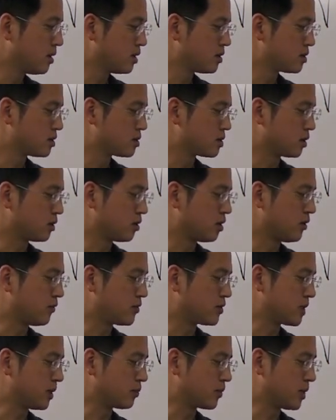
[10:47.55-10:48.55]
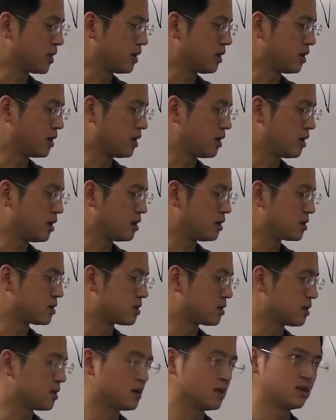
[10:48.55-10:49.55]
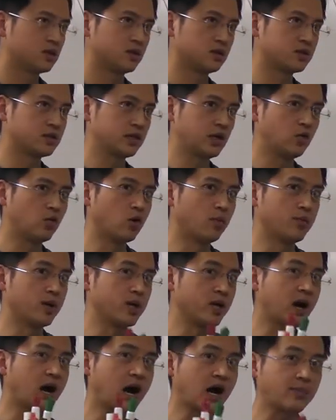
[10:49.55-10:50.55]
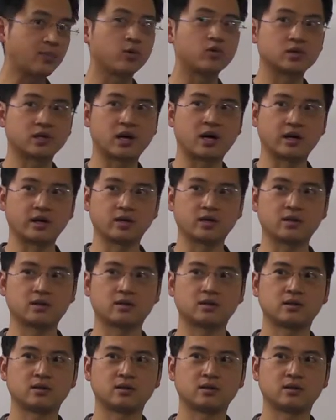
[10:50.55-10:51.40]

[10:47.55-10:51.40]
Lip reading: so if something is, the cell will be hypertonic